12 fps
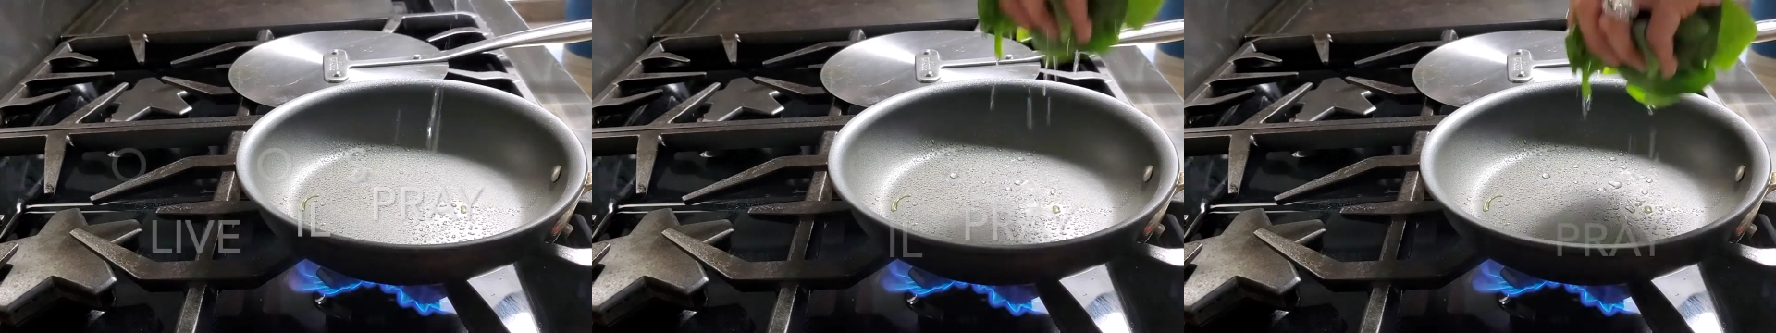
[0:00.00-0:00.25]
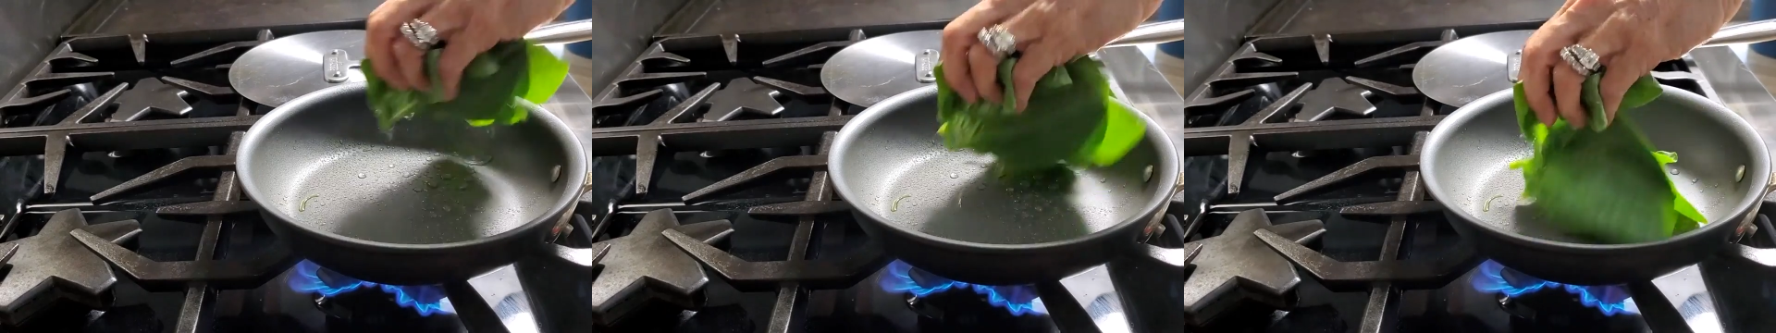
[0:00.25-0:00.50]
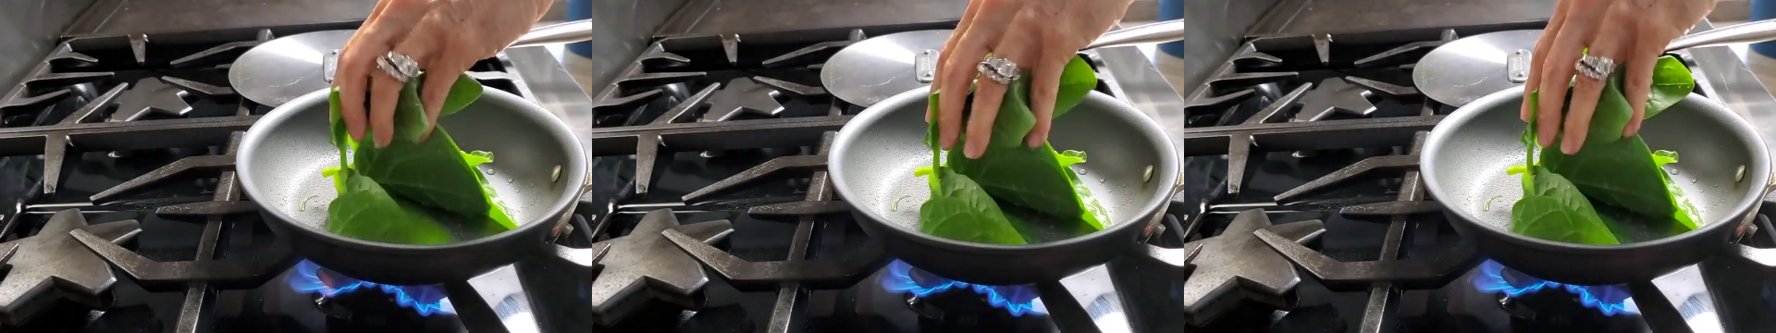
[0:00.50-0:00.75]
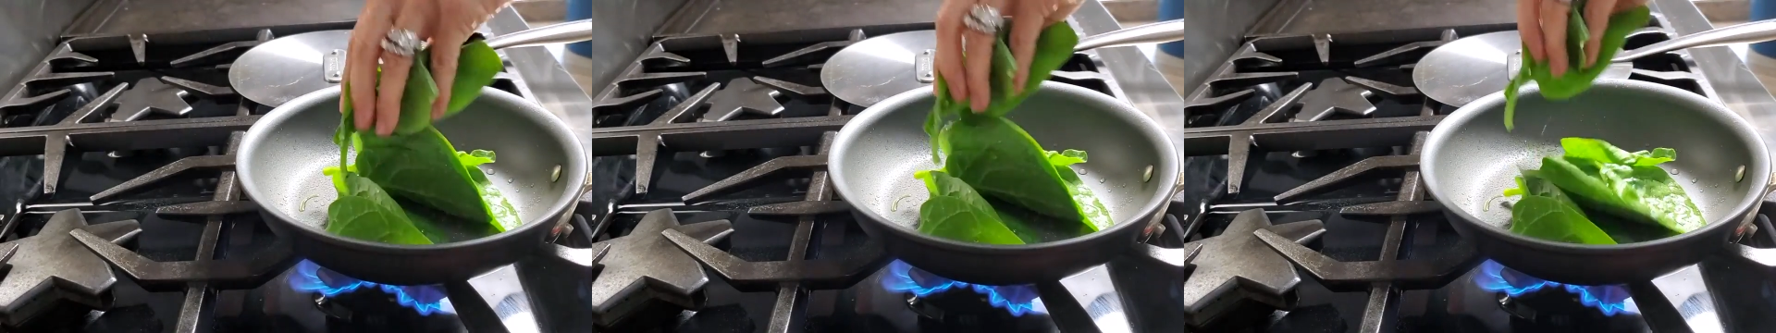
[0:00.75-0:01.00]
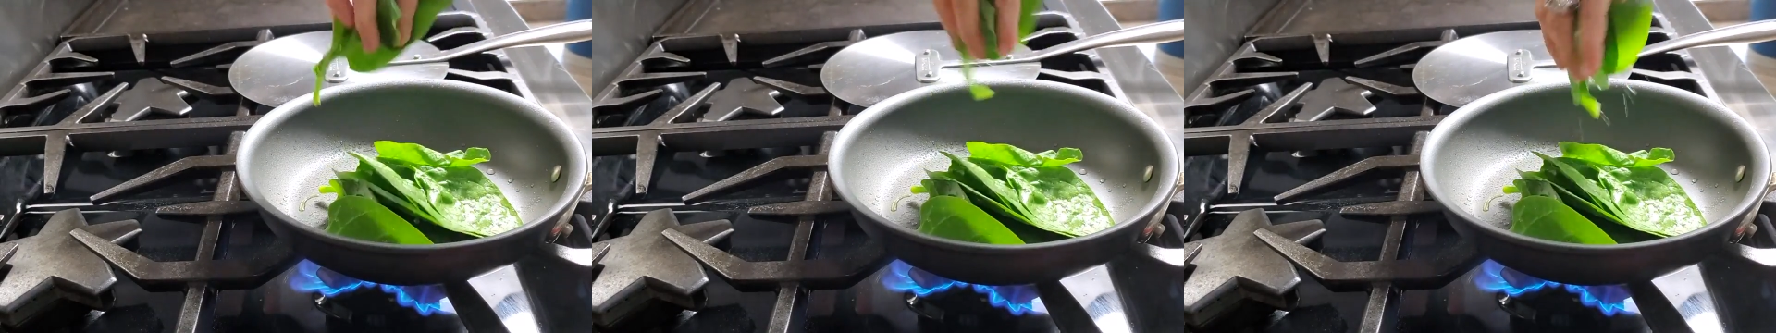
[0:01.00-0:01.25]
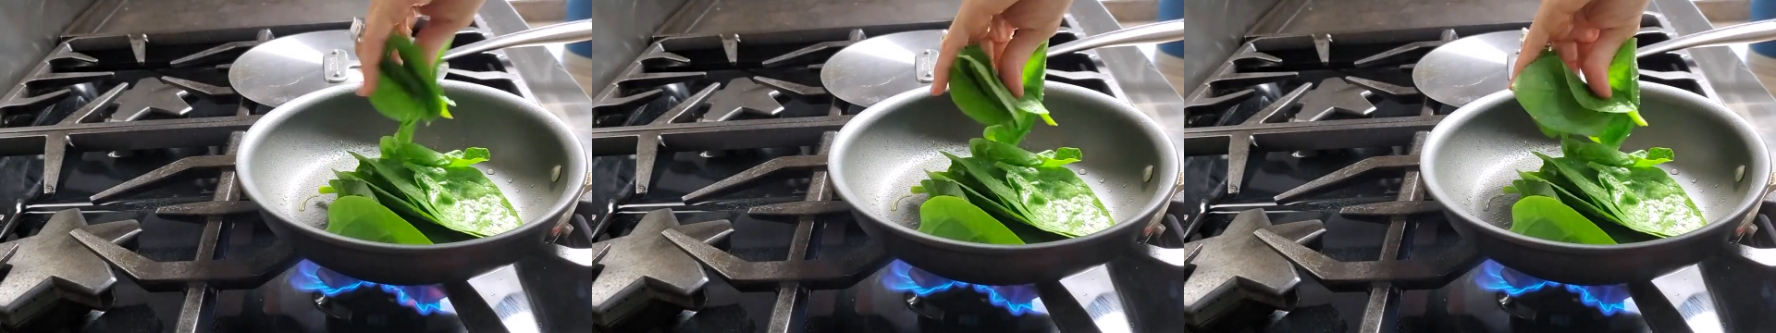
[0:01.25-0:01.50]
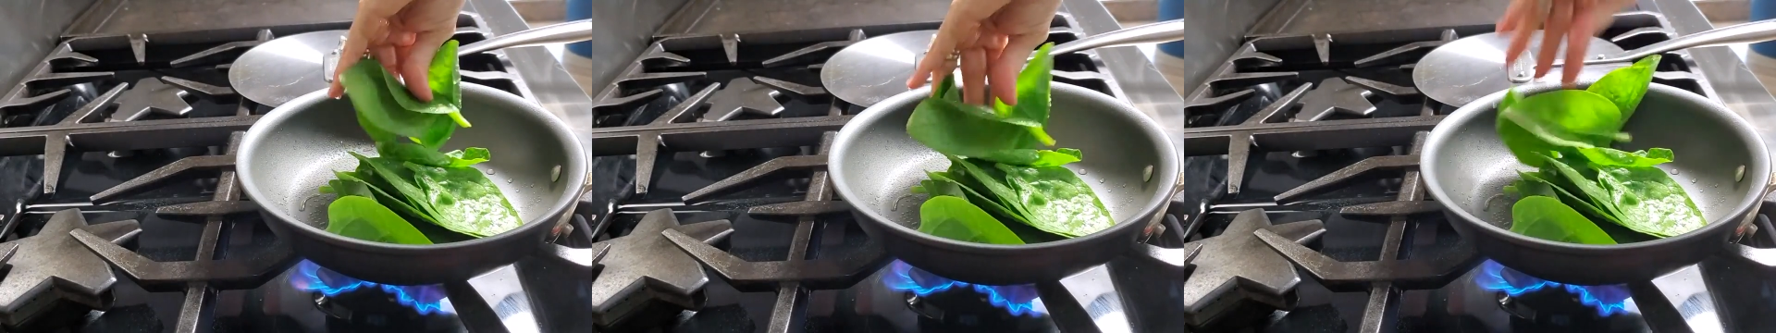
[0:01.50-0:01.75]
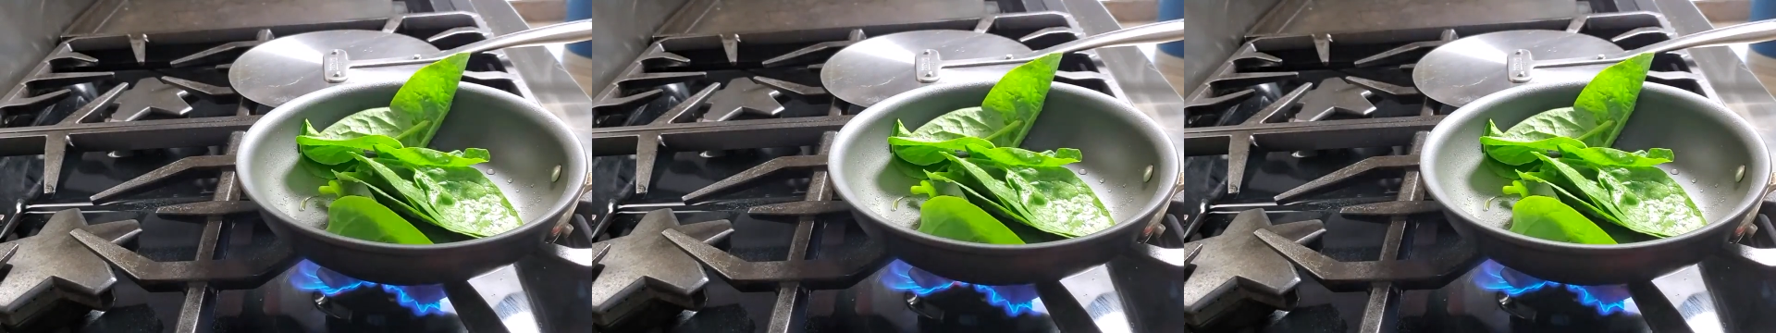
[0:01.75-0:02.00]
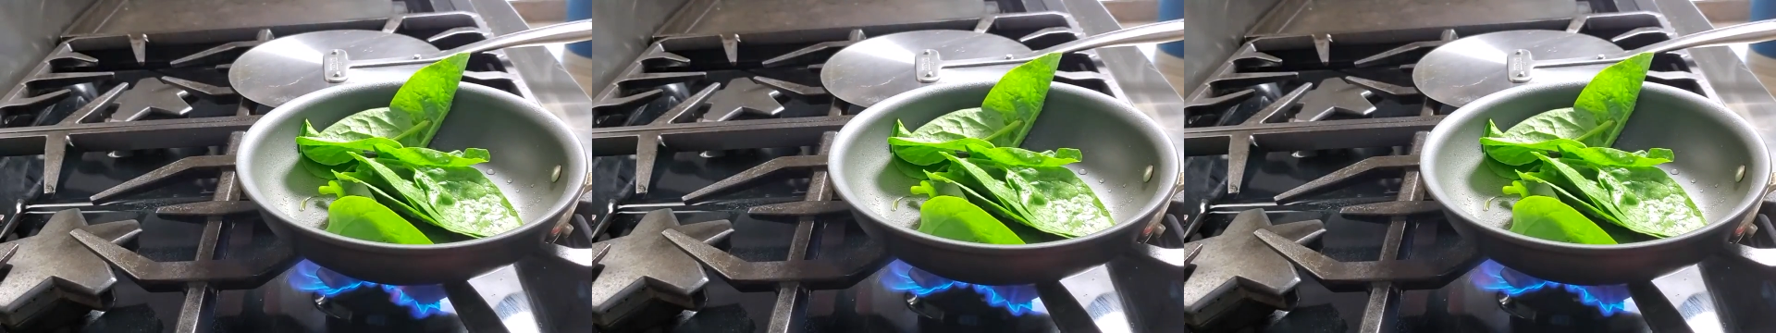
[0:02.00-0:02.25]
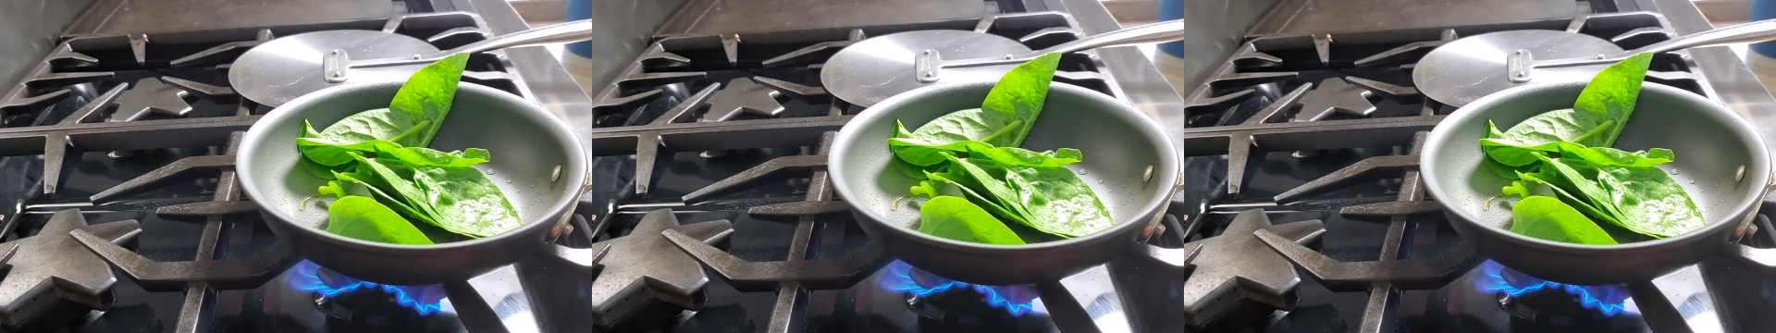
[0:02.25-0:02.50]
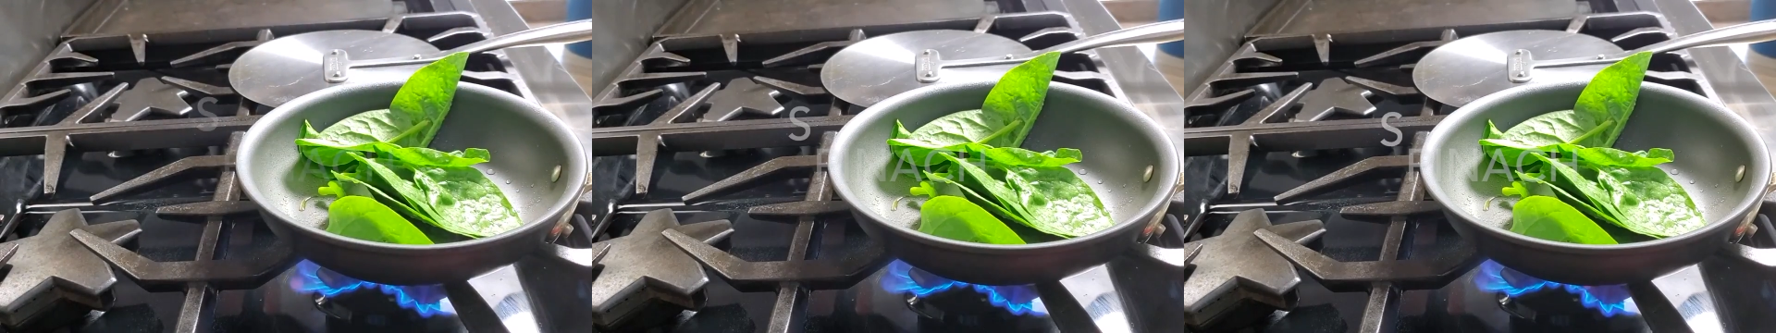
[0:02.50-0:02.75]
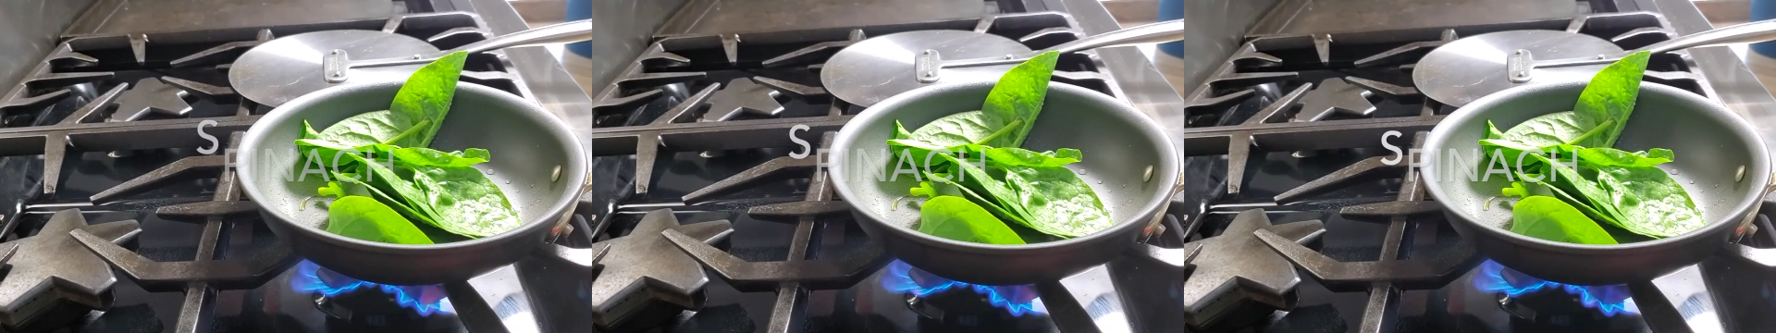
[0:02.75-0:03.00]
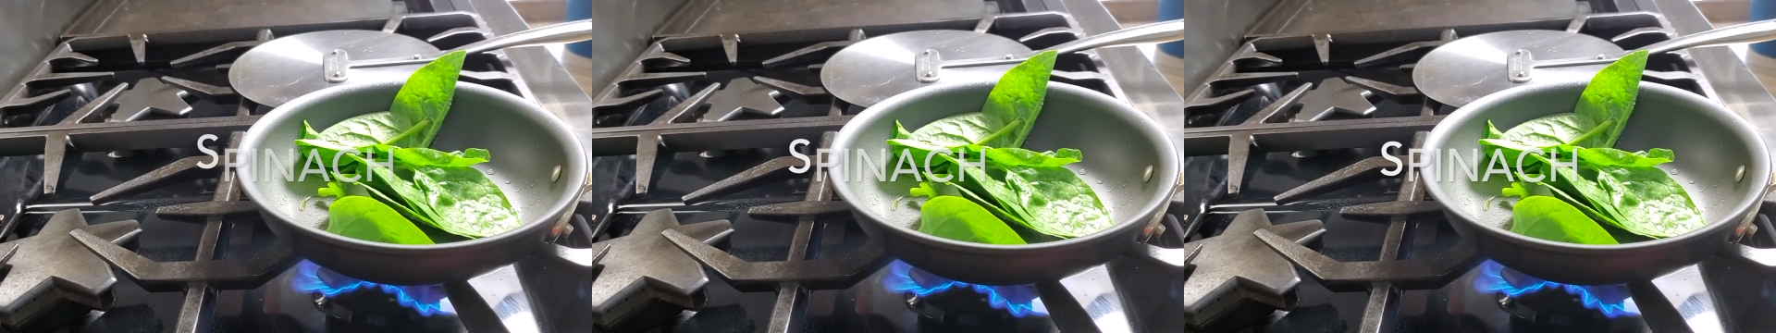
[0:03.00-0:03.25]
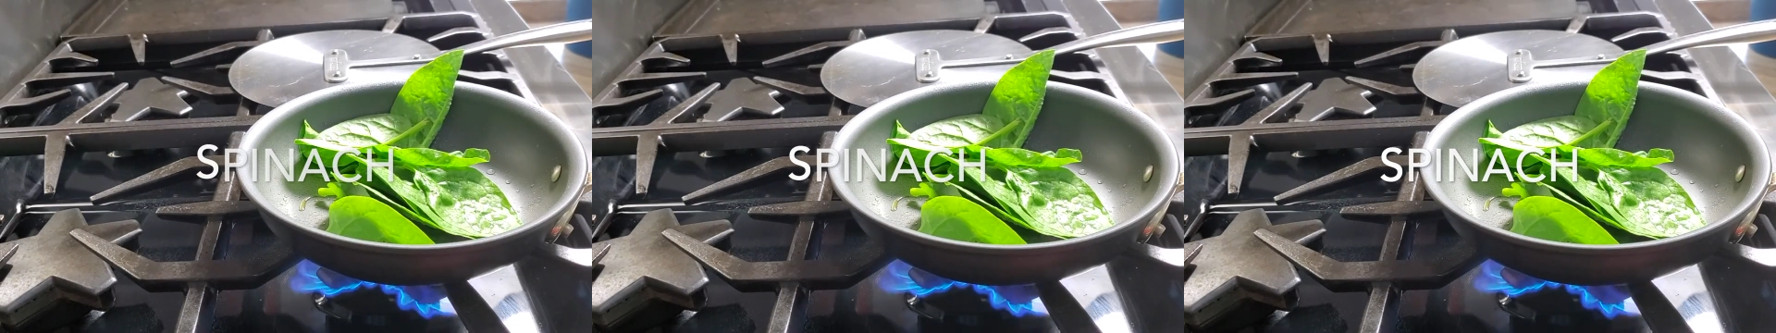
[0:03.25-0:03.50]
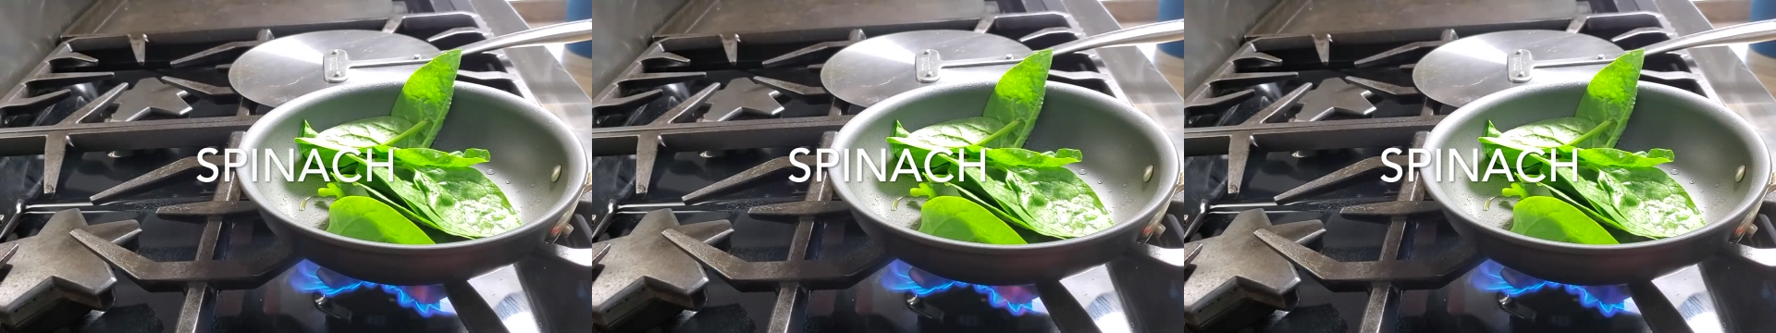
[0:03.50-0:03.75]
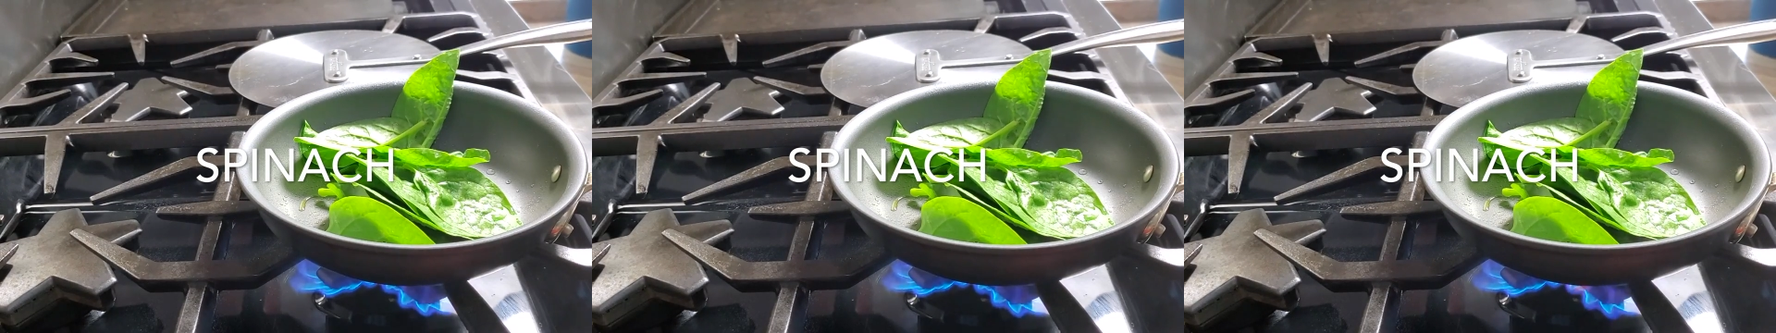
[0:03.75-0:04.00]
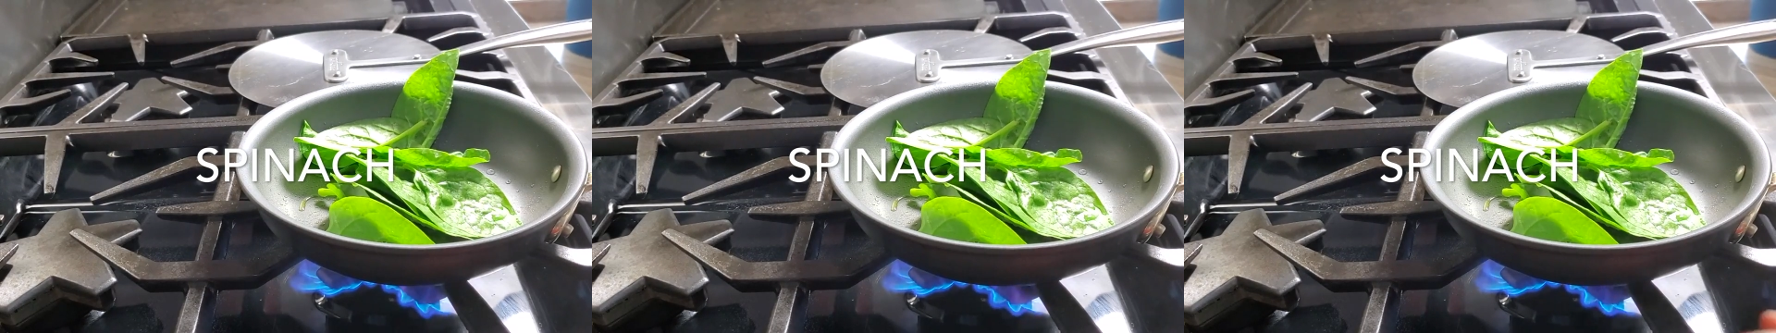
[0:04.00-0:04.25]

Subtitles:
Nobody's mouth can be seen.